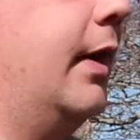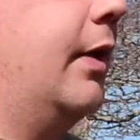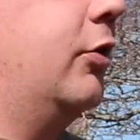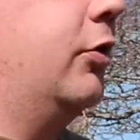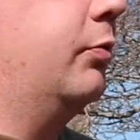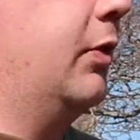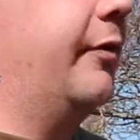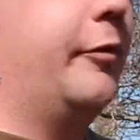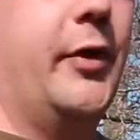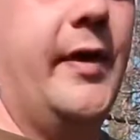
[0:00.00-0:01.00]
and you
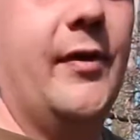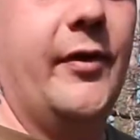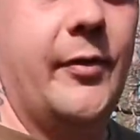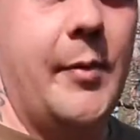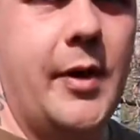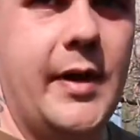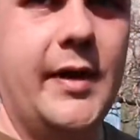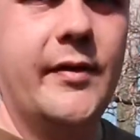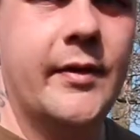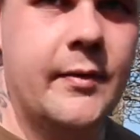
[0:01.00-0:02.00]
get through these like
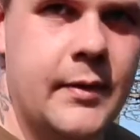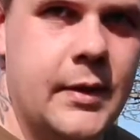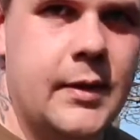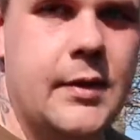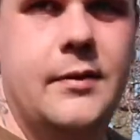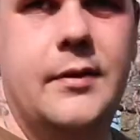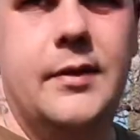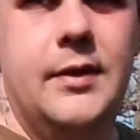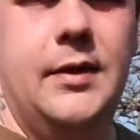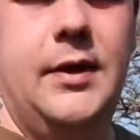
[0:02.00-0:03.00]
Smarties,
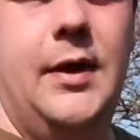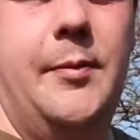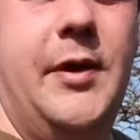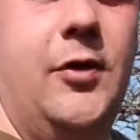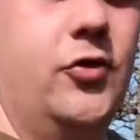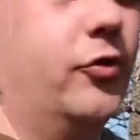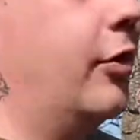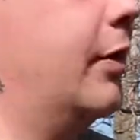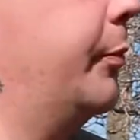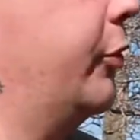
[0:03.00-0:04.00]
you know, because you're
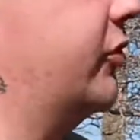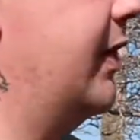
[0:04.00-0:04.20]
trying to push